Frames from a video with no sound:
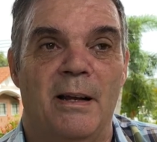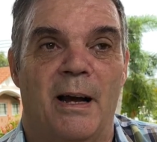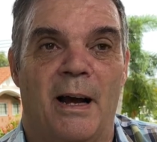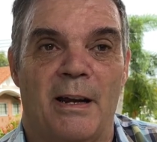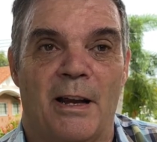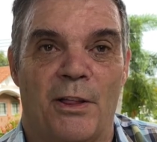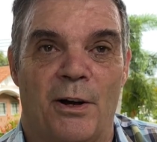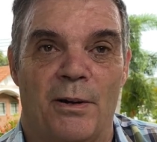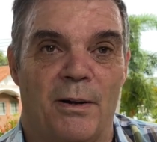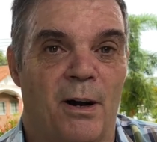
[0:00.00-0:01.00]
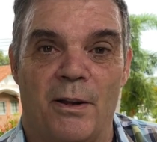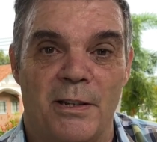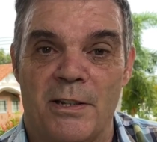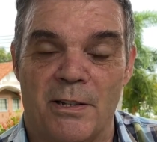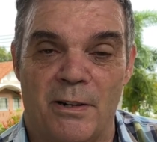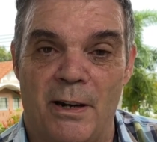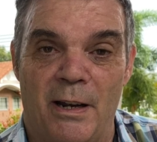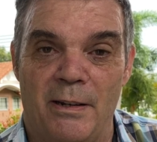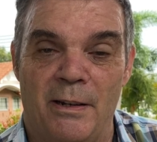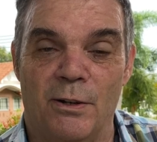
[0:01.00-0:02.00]
And I thought, oh, this is
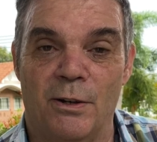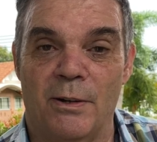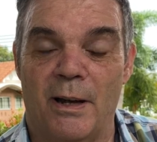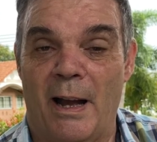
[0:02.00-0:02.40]
great, you know.